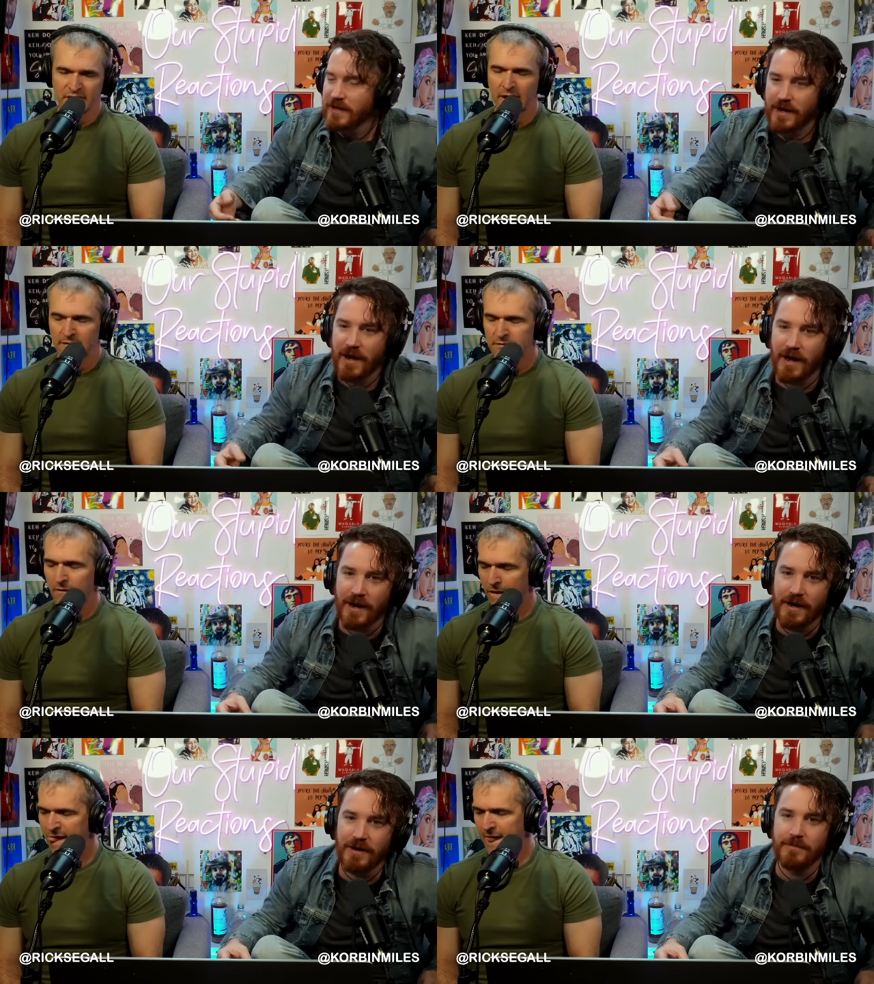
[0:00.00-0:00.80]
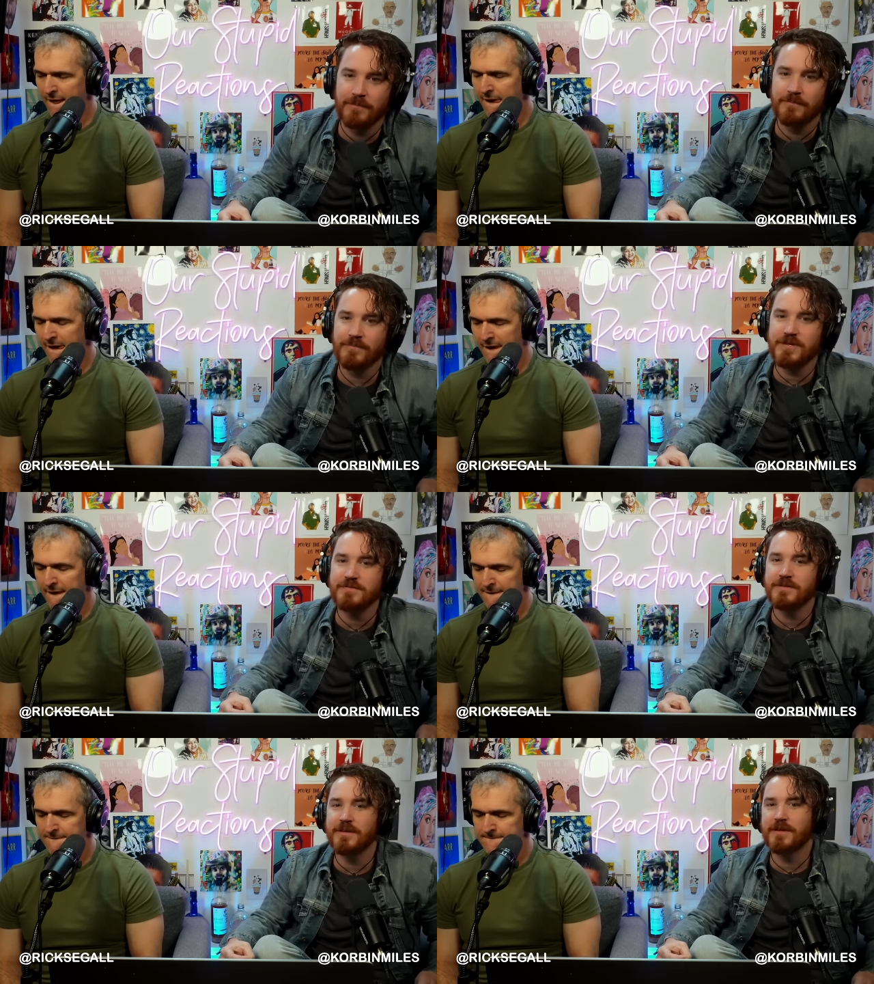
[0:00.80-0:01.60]
Speaker 1: Yeah.
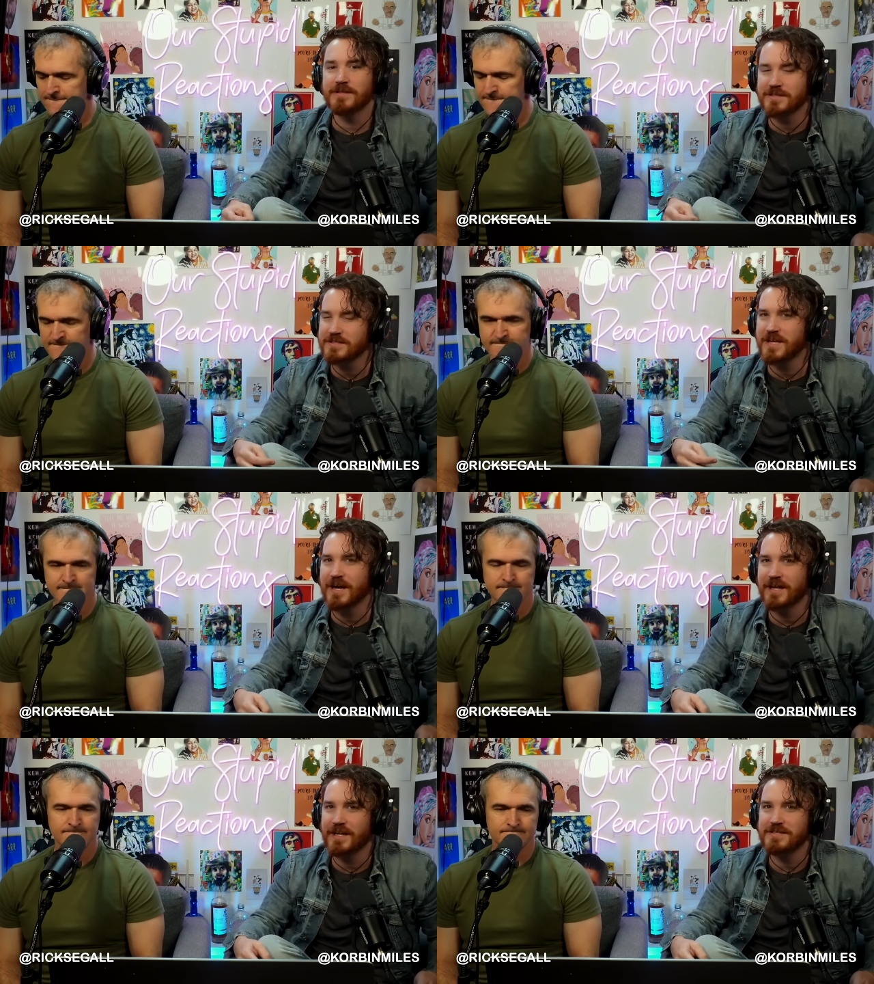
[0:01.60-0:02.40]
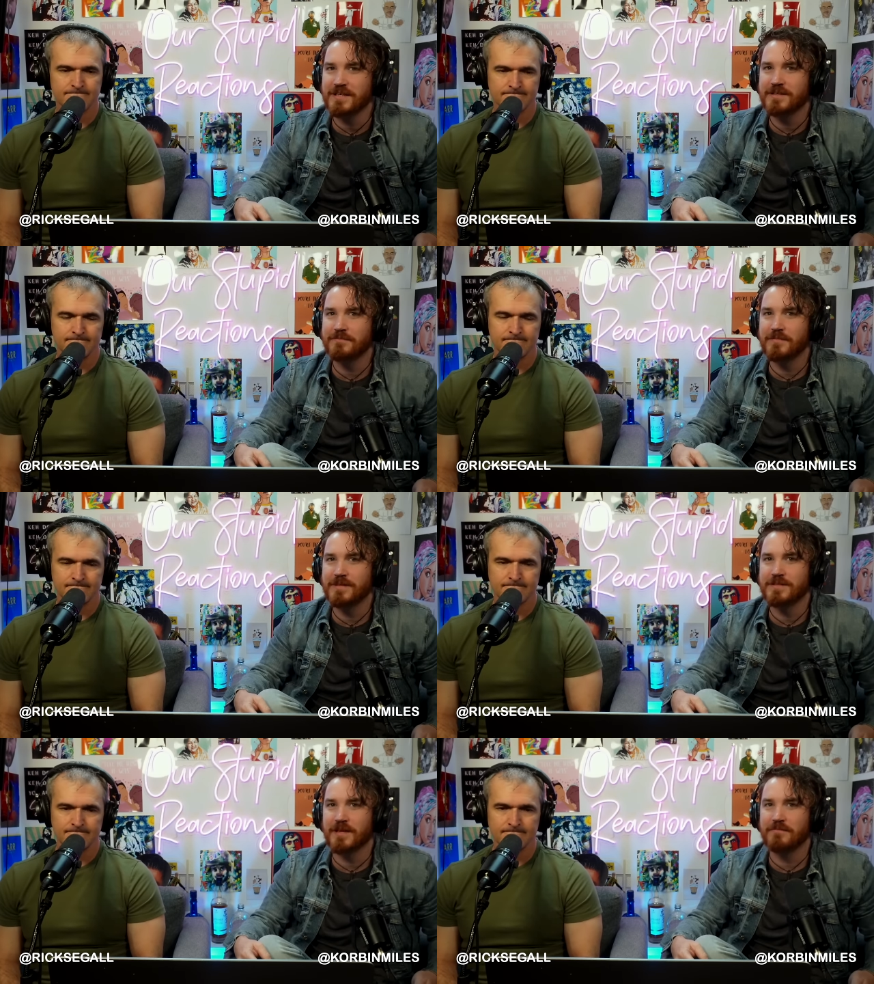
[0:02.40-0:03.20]
Dude, because this guy has like
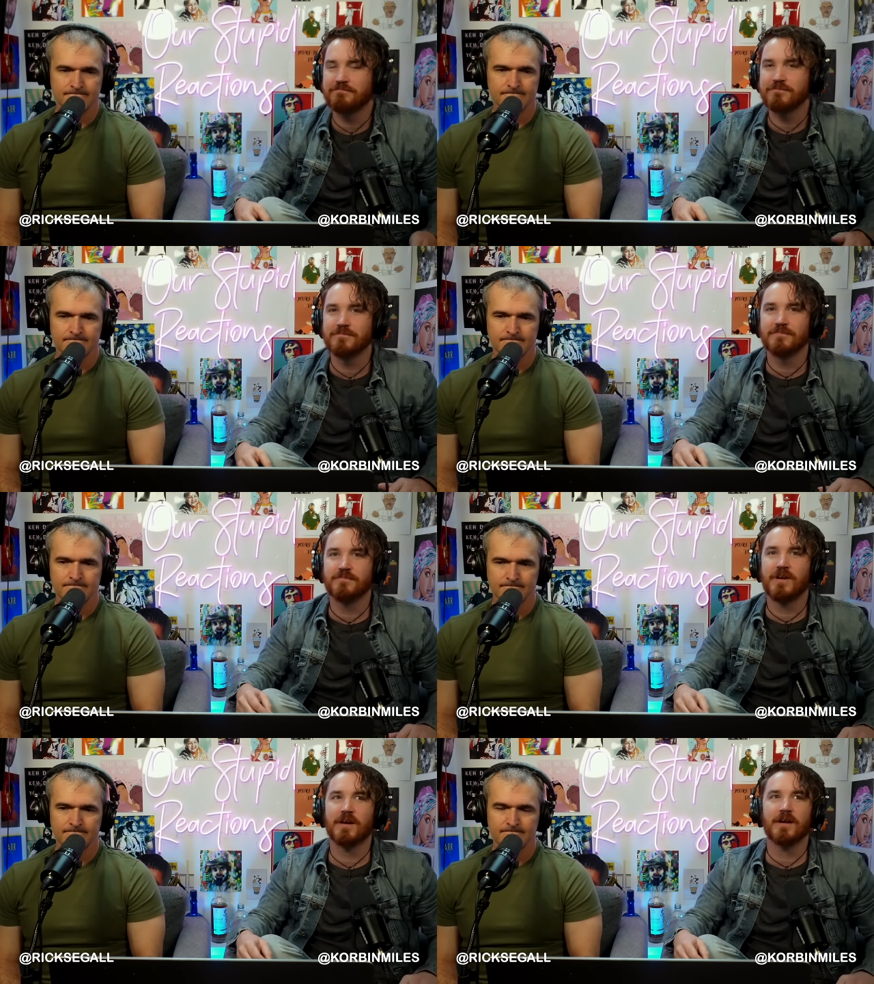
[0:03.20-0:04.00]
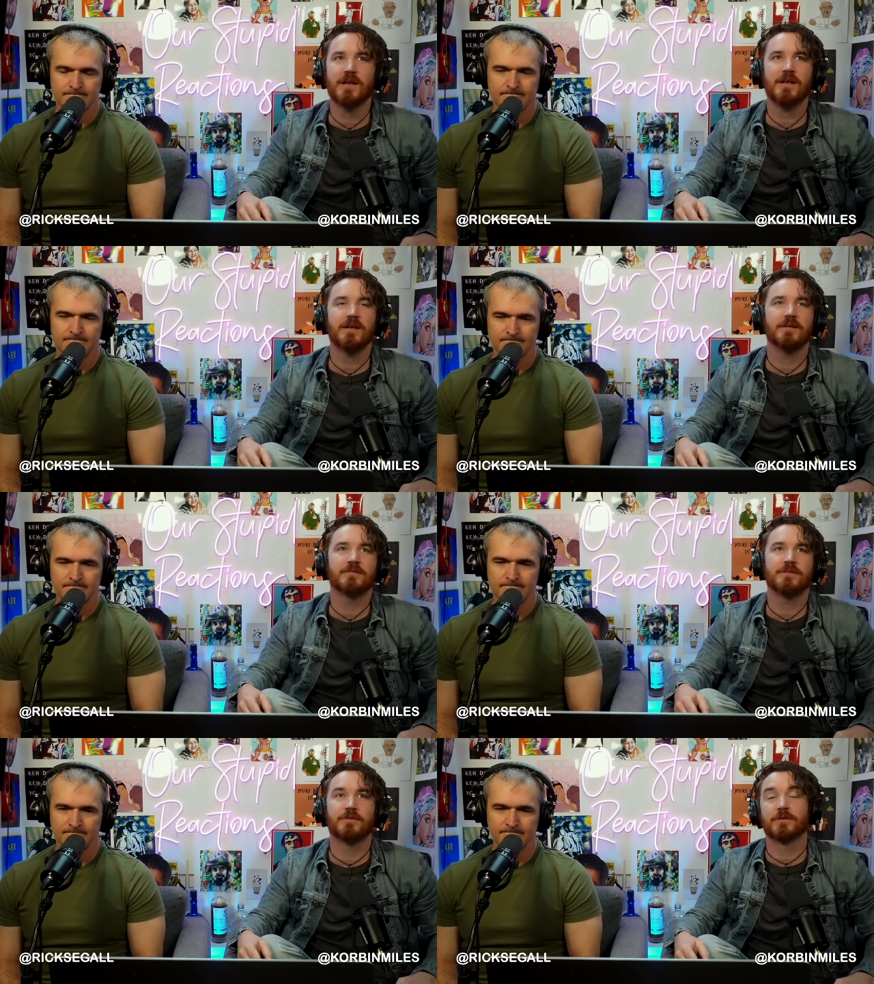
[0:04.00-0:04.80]
these like very,
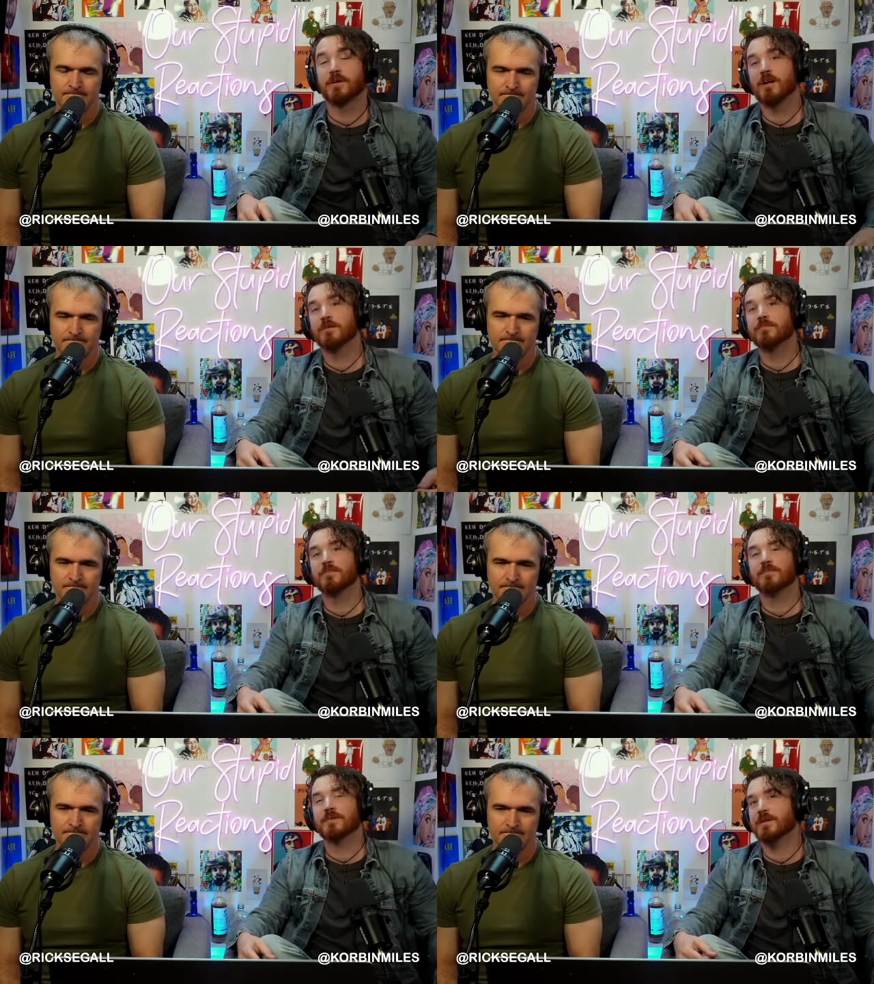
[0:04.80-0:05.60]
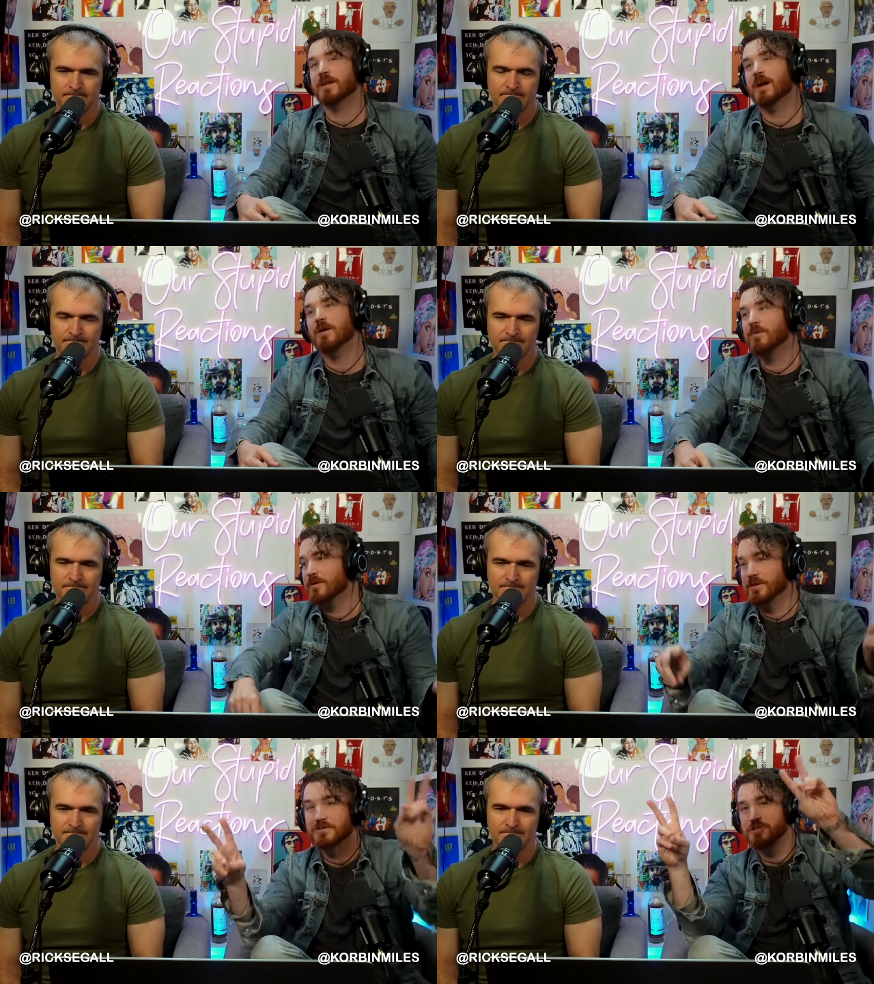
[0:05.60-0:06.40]
you could call them, in a kind
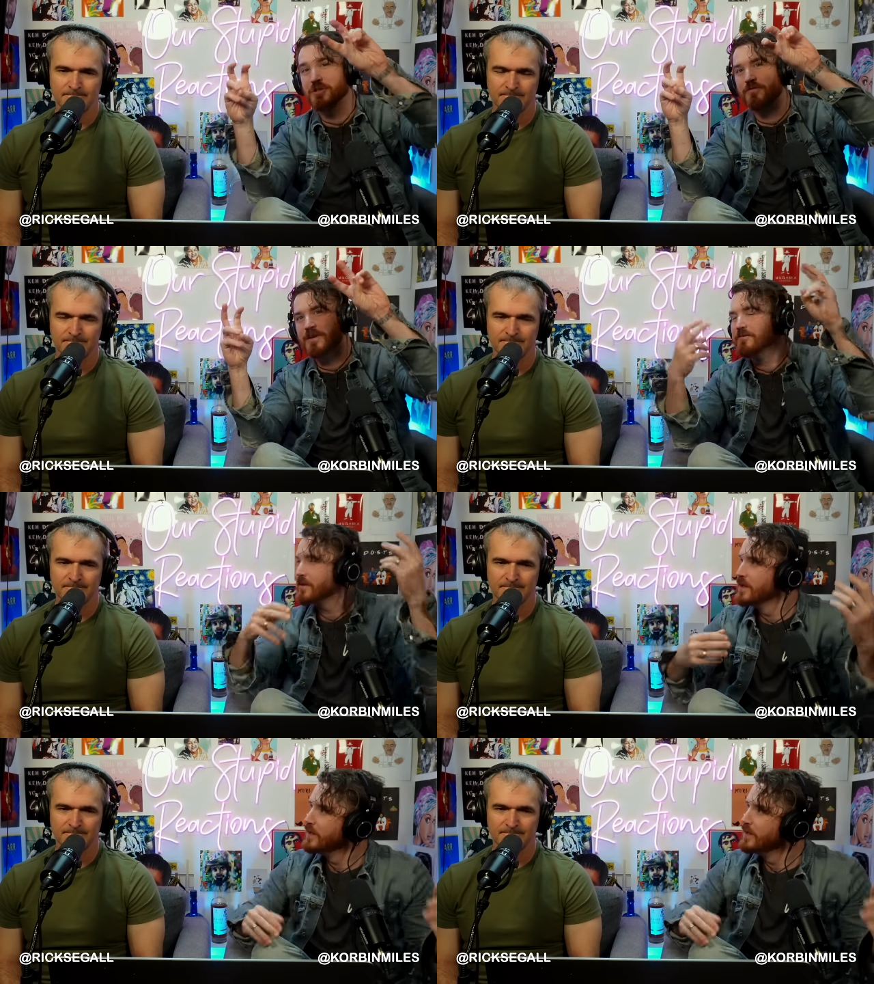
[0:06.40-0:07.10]
word, conservative